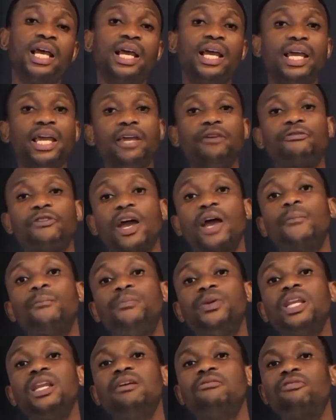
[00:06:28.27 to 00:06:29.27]
if a
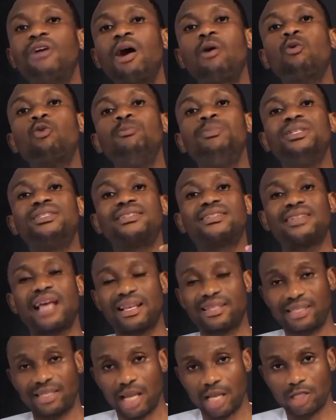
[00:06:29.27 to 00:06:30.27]
believer will be
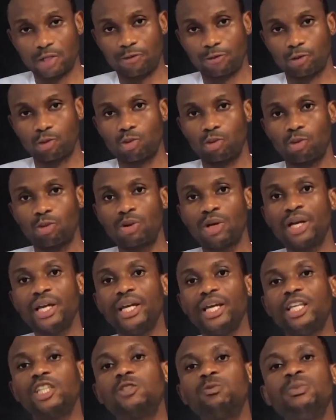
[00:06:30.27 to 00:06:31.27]
successful, mm.
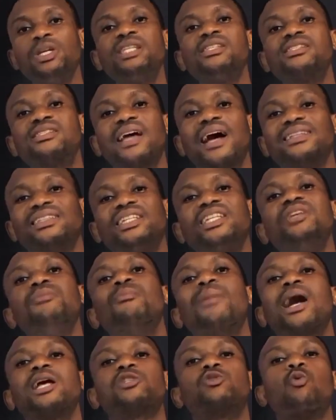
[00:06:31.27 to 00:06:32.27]
it means that he
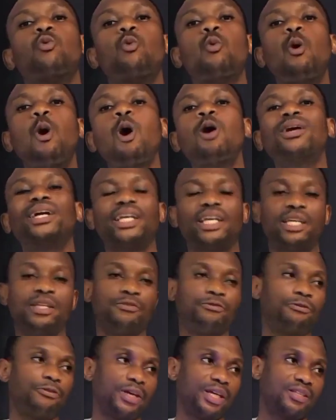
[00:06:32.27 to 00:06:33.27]
must walk in
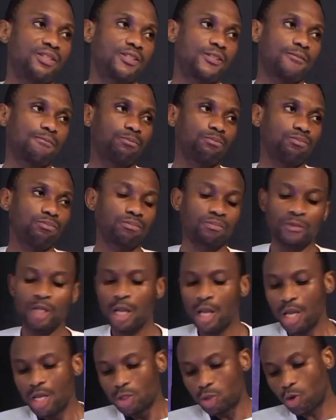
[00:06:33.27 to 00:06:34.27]
faith. That's right.
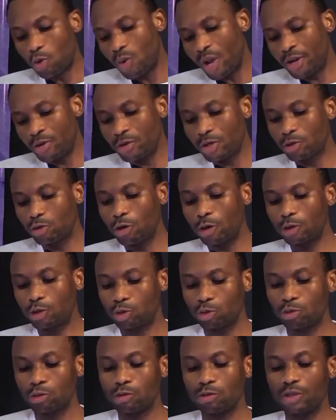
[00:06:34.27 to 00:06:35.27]
So when you go
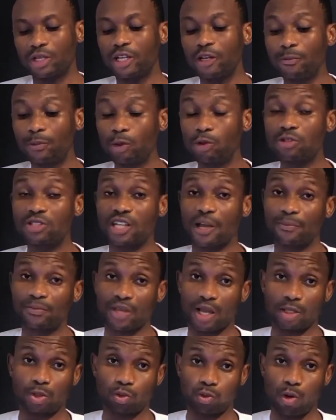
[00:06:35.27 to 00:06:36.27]
to Hebrews
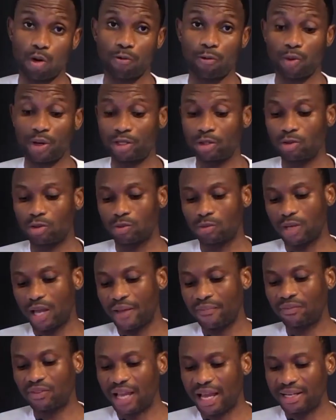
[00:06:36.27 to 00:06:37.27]
chapter 12, when you
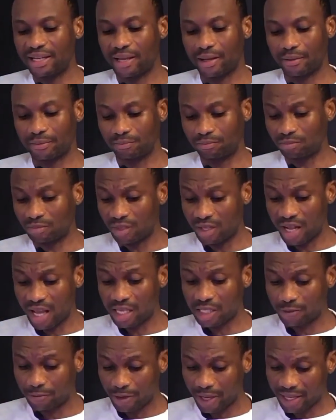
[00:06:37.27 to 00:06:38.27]
enter the
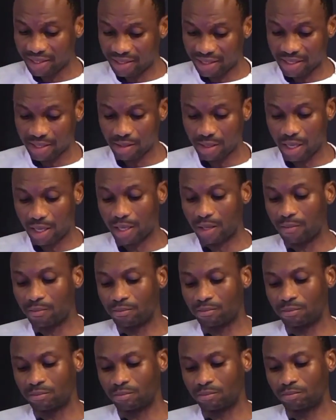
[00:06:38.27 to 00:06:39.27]
next verse, mm.
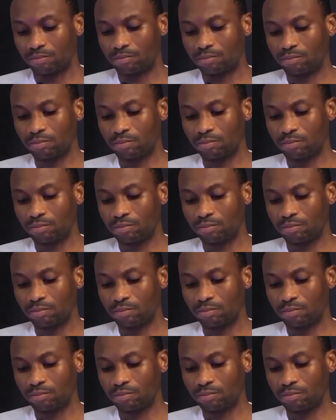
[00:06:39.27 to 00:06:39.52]
um,